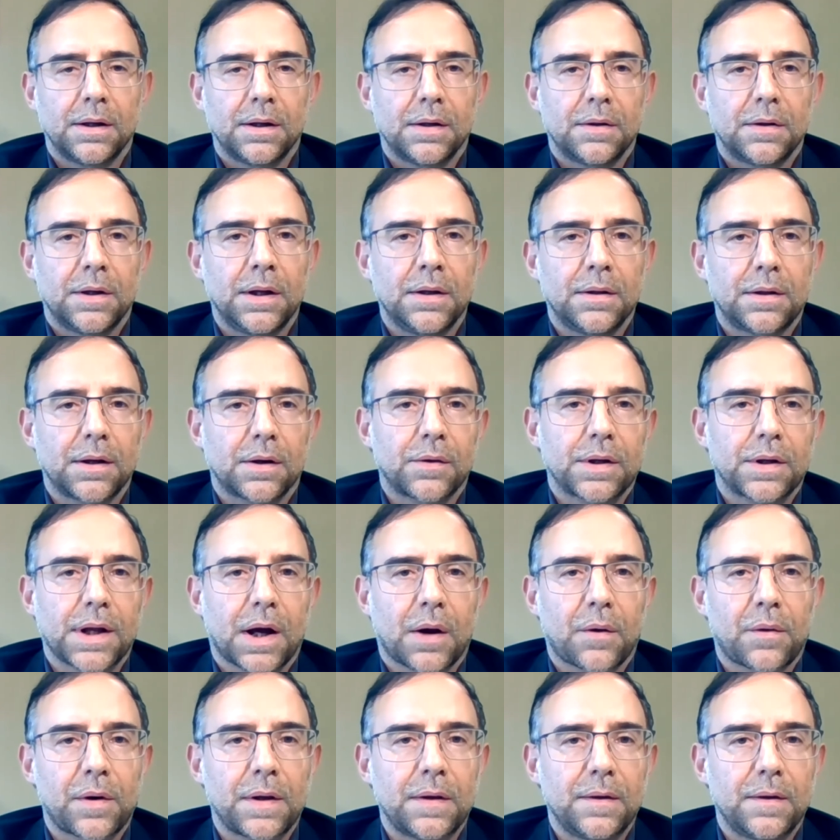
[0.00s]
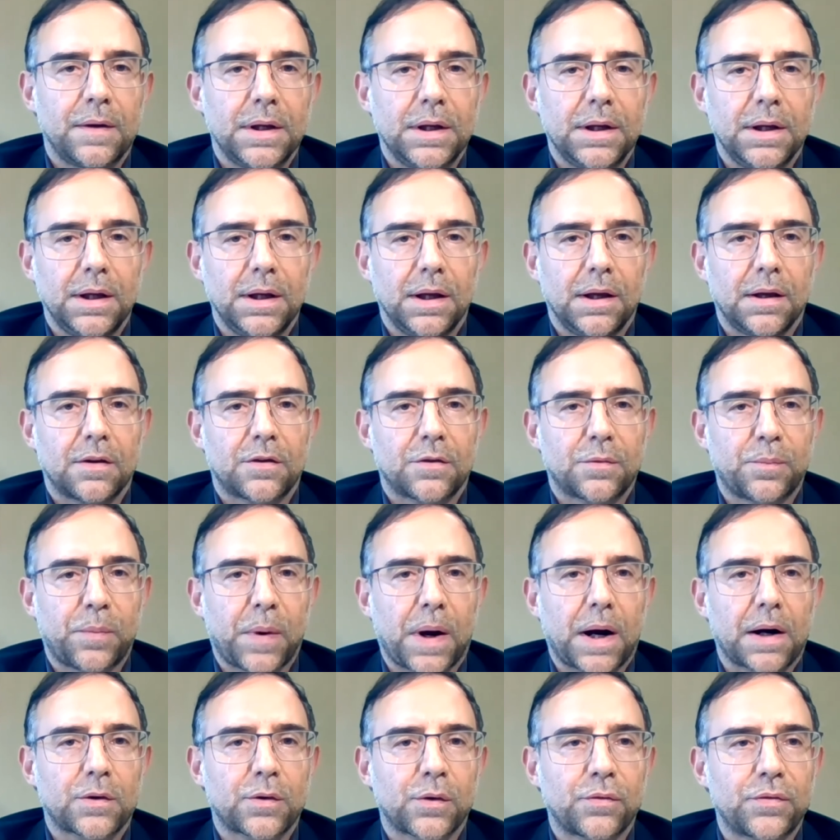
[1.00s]
The integrated R&D is
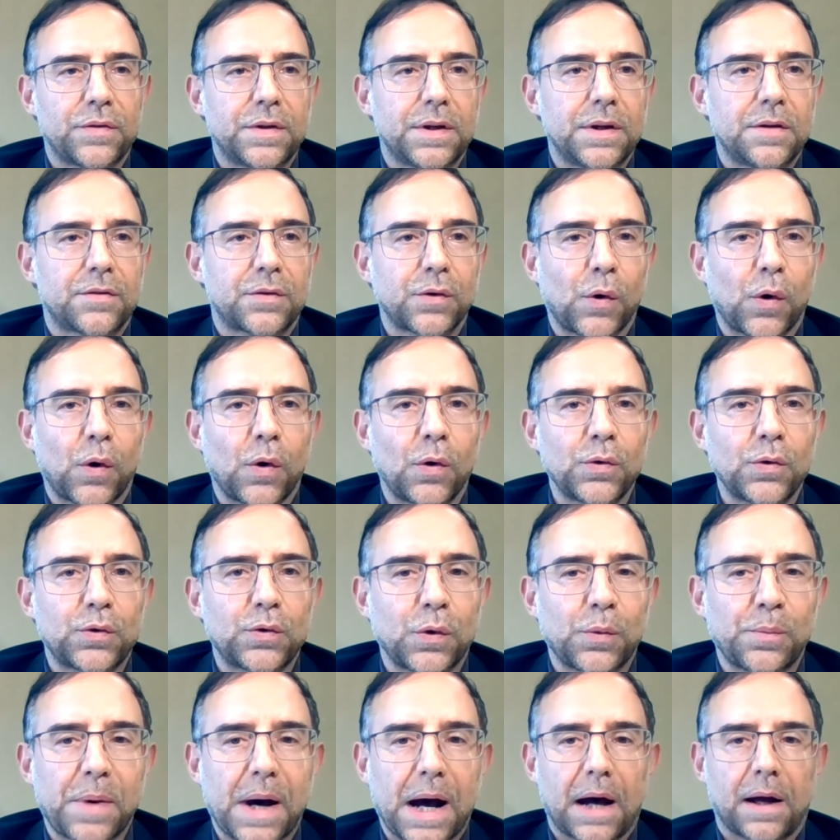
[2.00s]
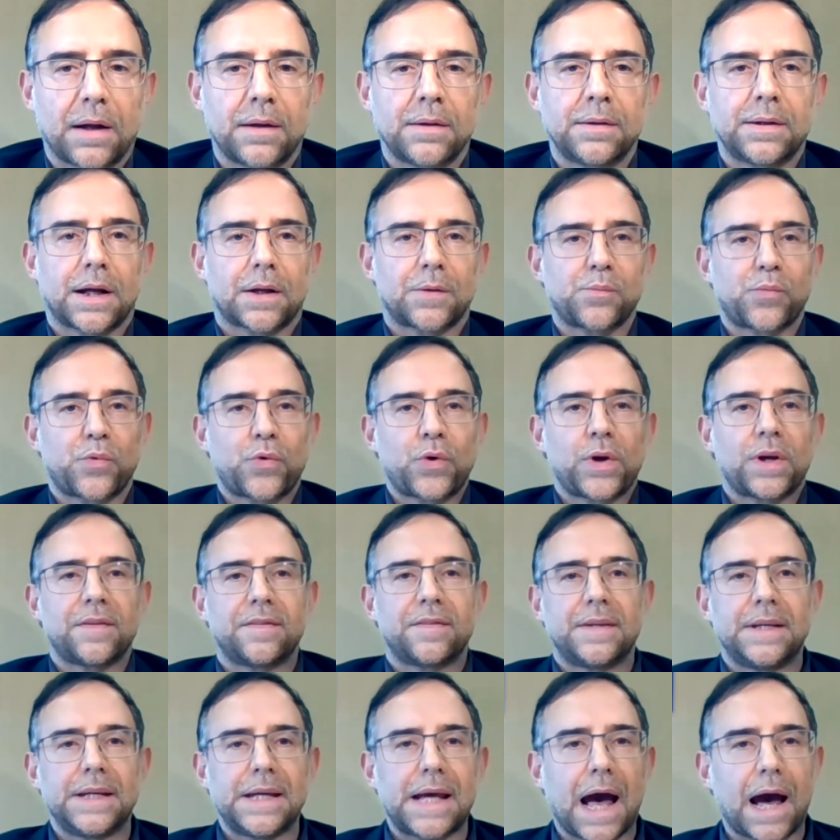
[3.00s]
part of this Autobahn that
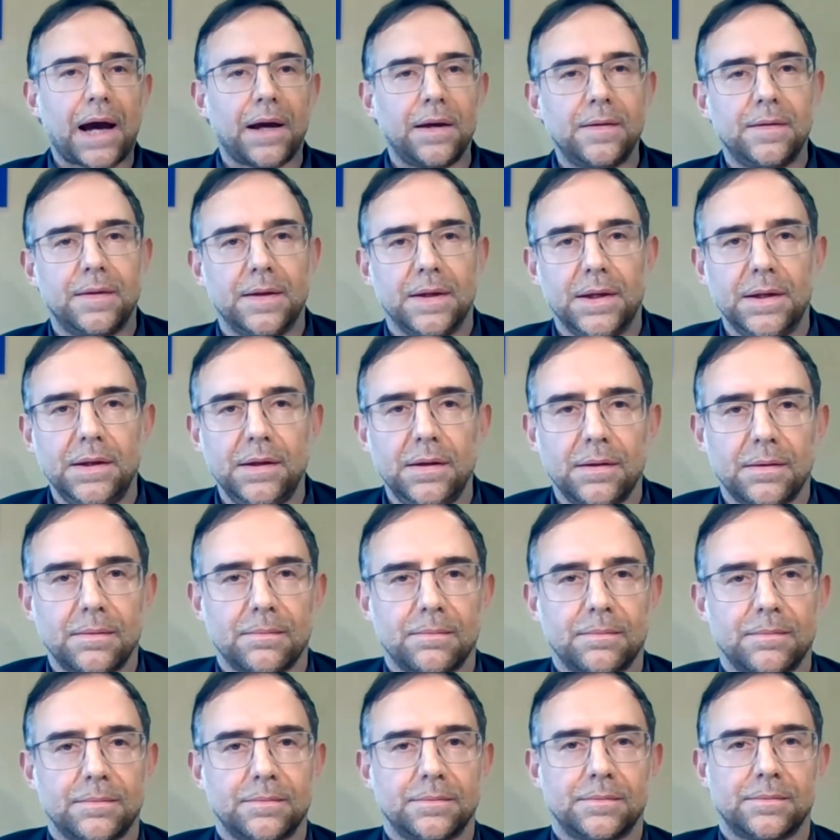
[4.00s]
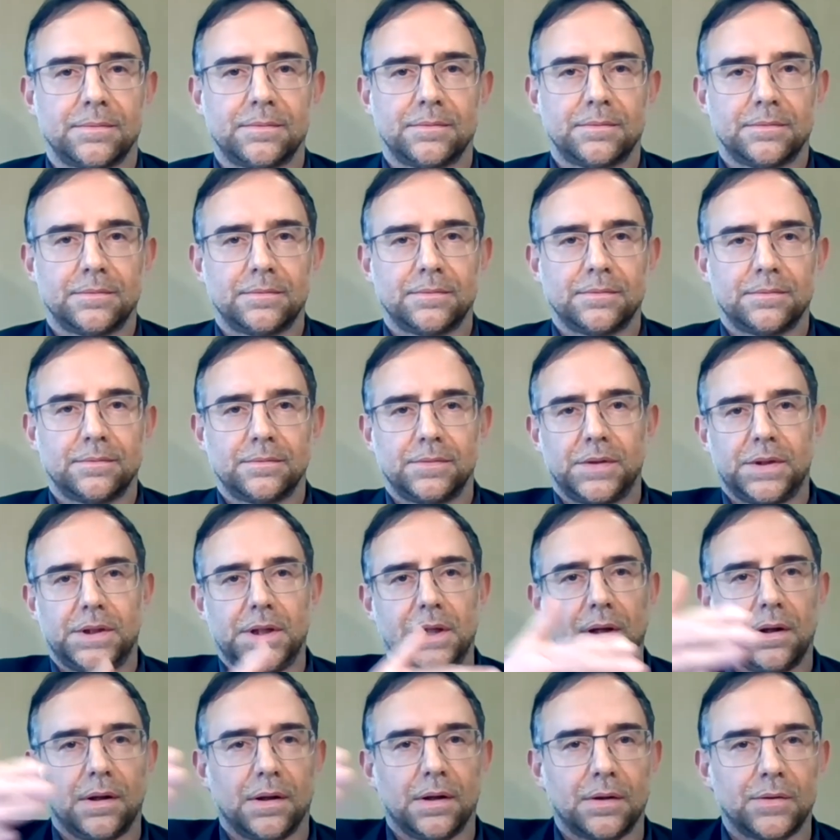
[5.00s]
brings the idea
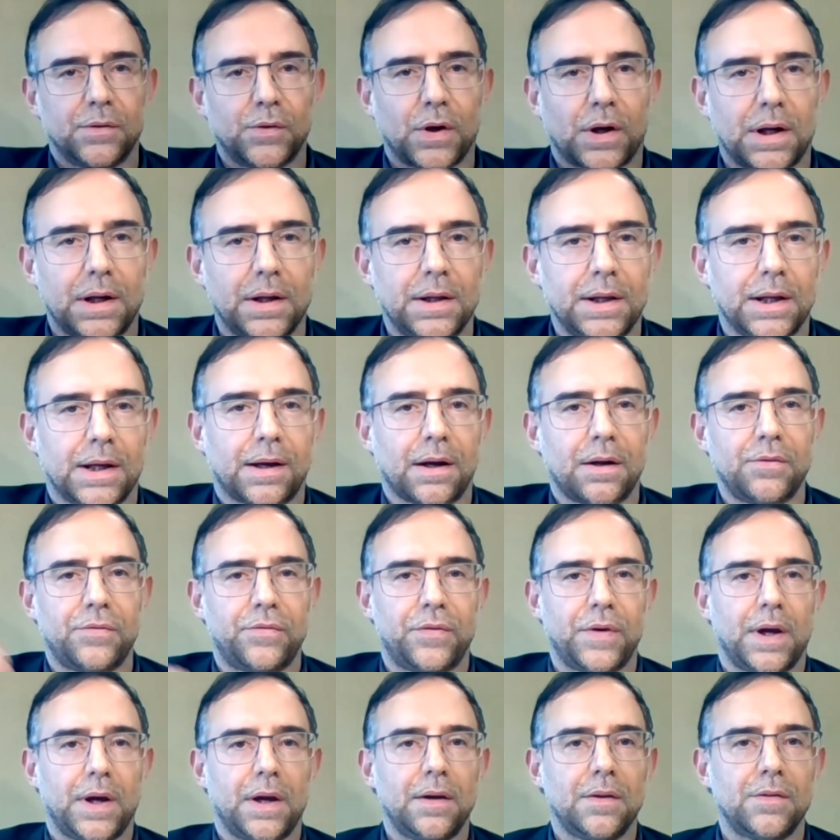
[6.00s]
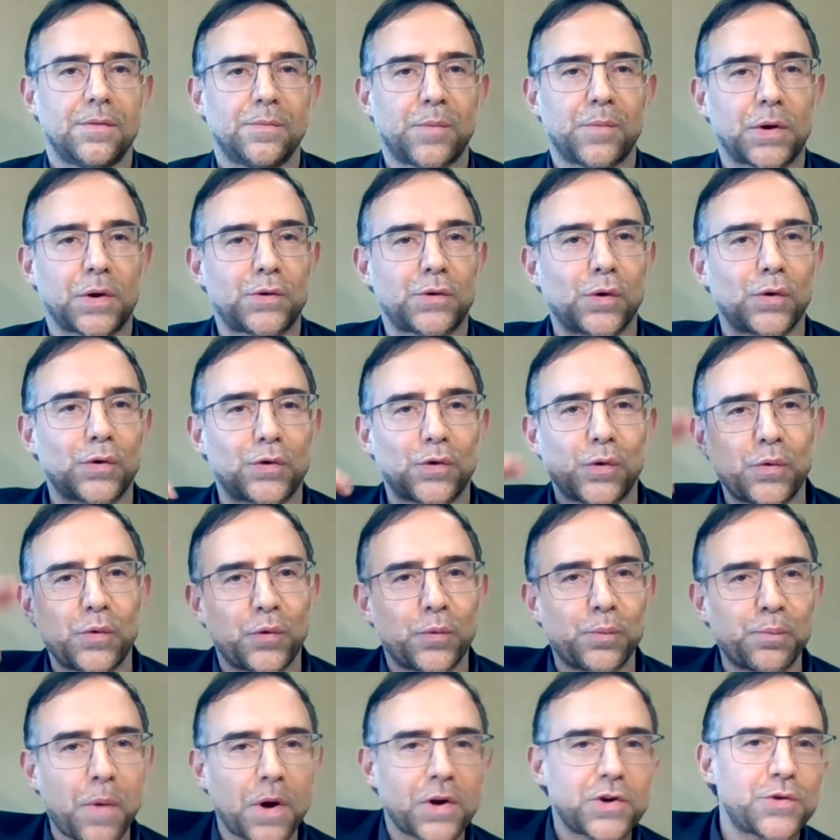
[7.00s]
till the clinical phase, but also
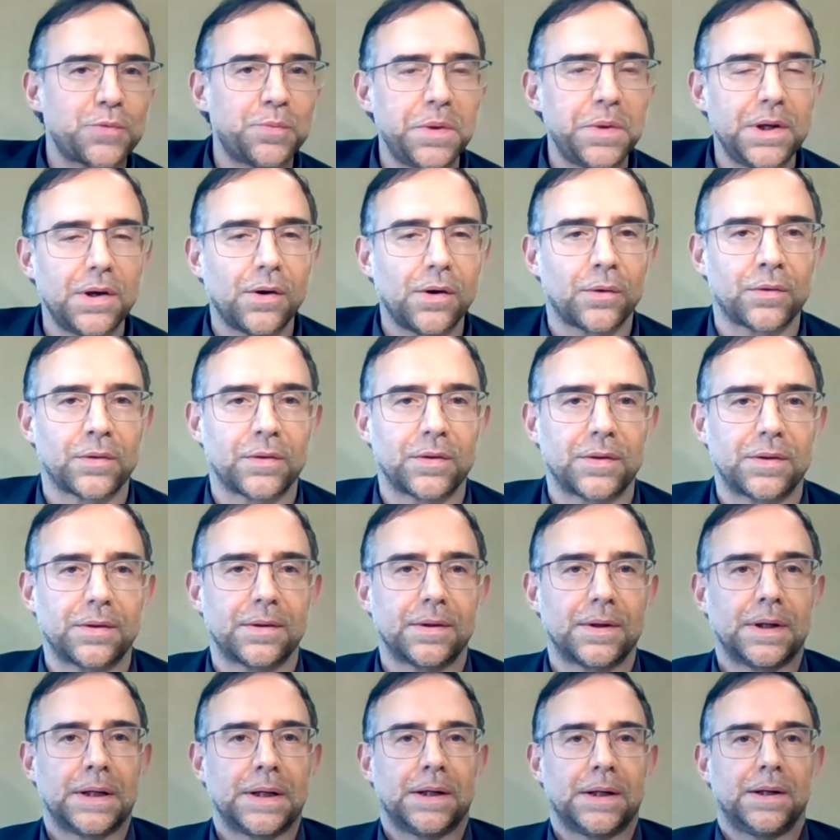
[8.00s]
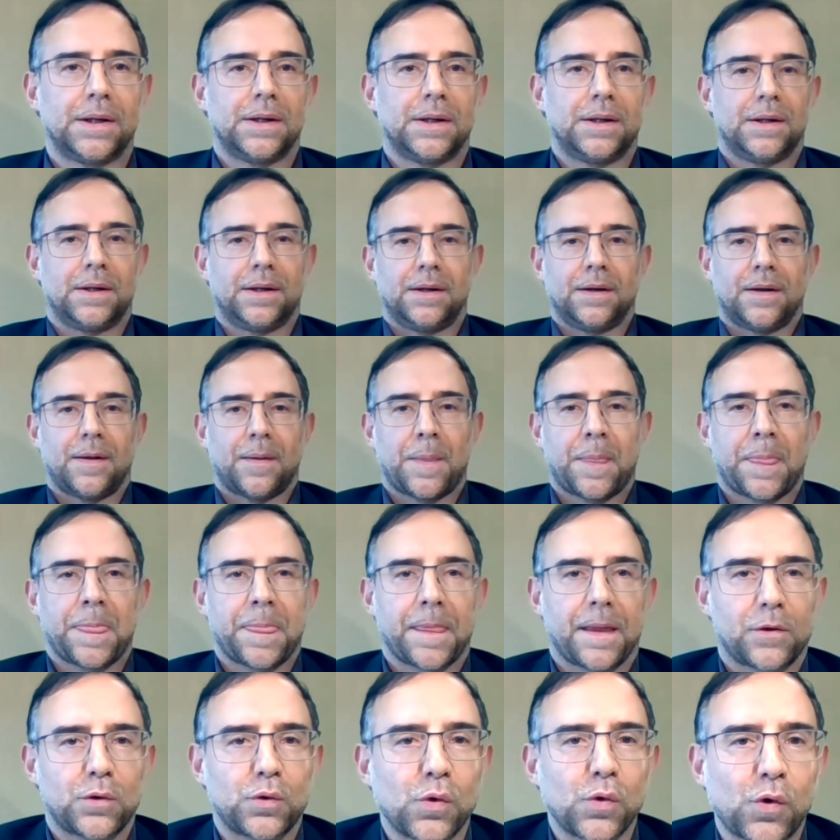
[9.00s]
much beyond
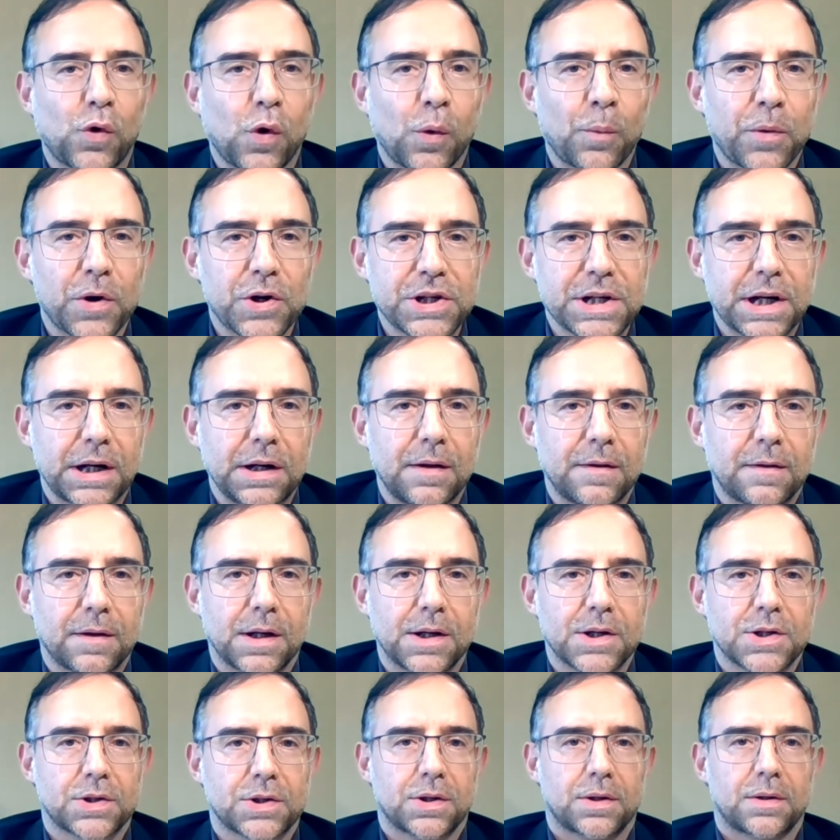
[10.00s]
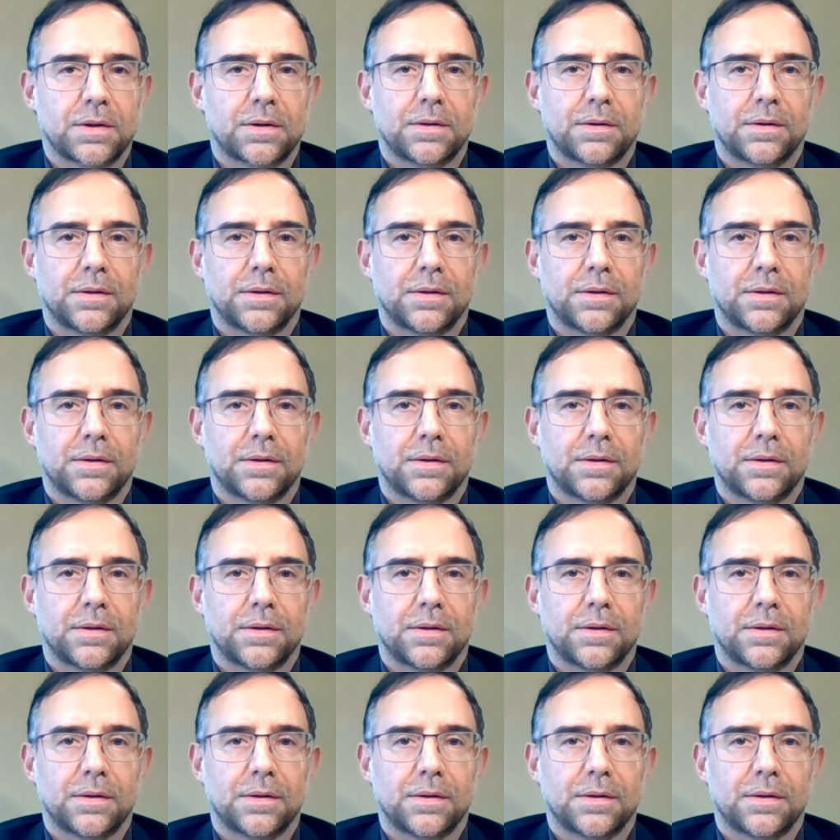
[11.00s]
to commercialization.